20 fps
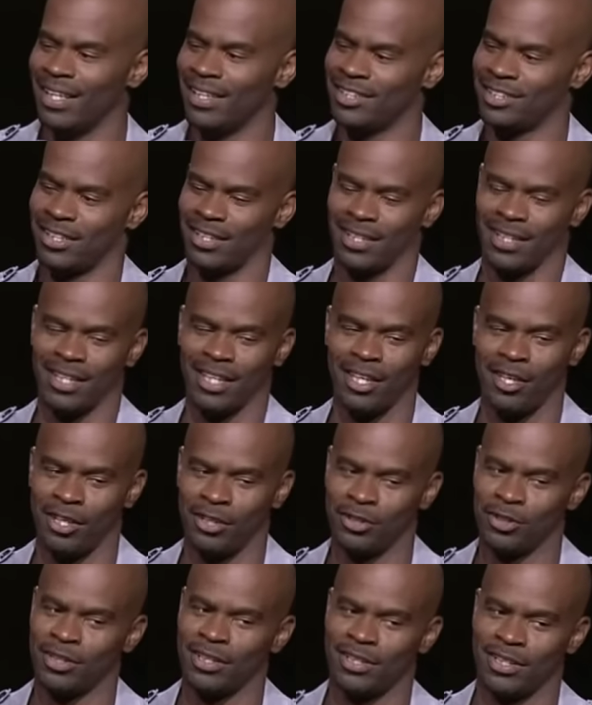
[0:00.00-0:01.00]
That is
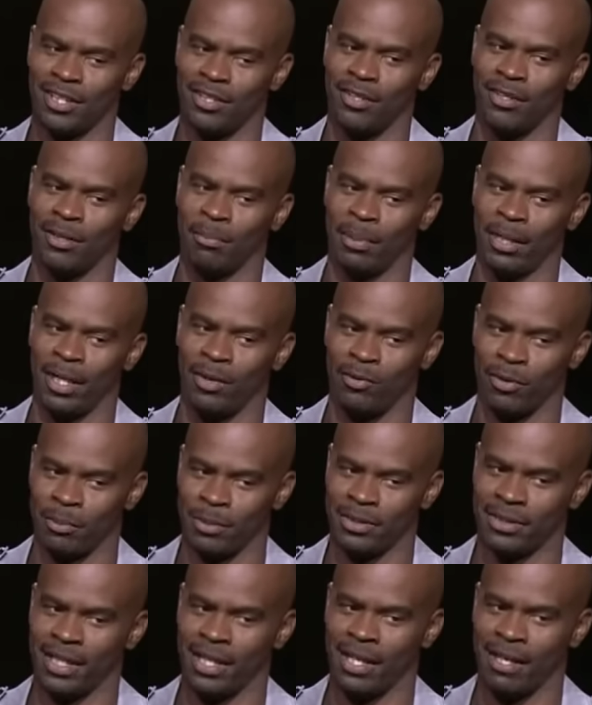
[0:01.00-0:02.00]
hilarious. You could tell a black
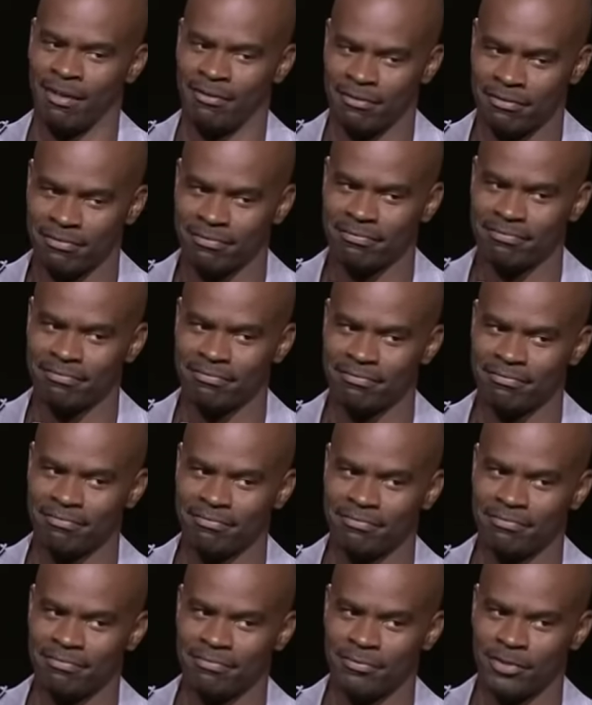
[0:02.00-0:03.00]
woman's laugh.
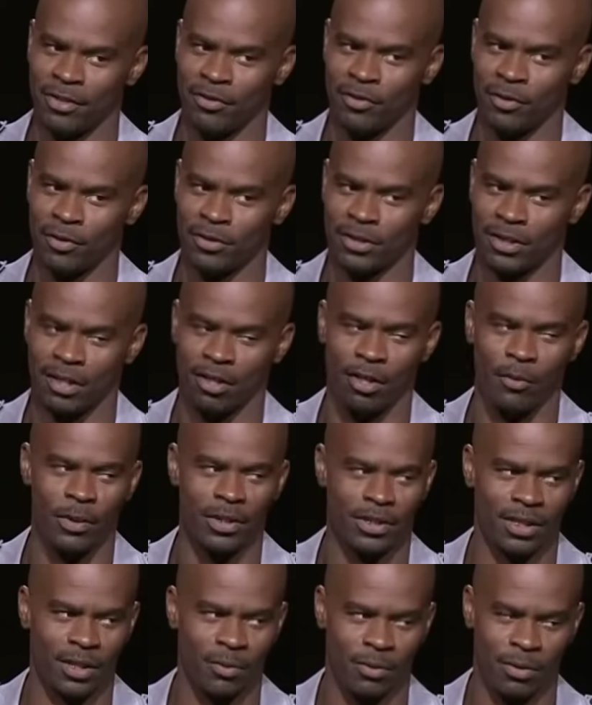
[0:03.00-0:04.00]
You ever notice it
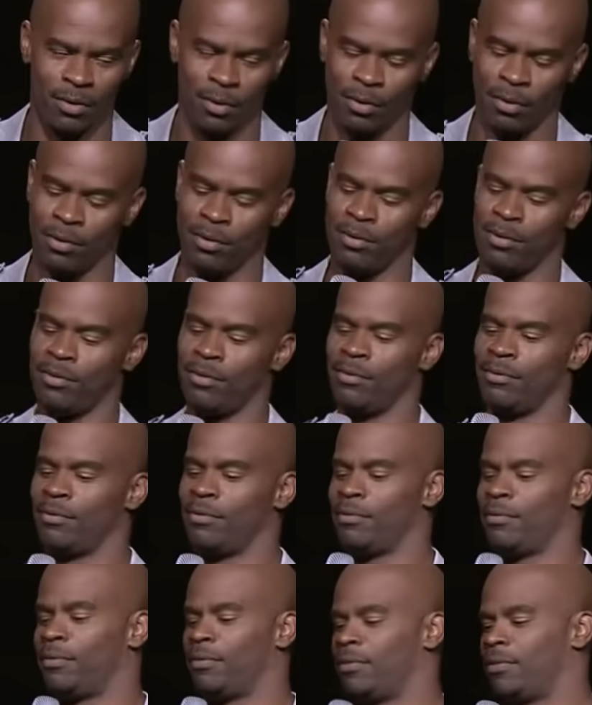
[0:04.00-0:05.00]
always ends with,
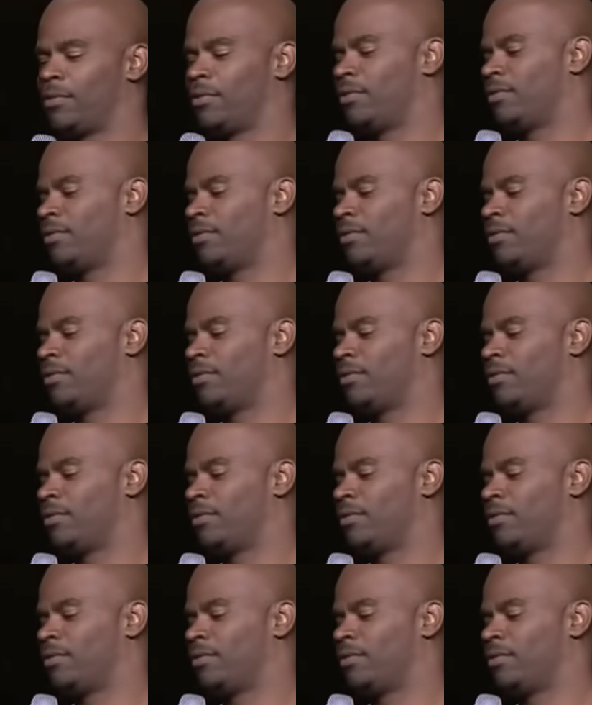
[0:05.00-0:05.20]
whoo.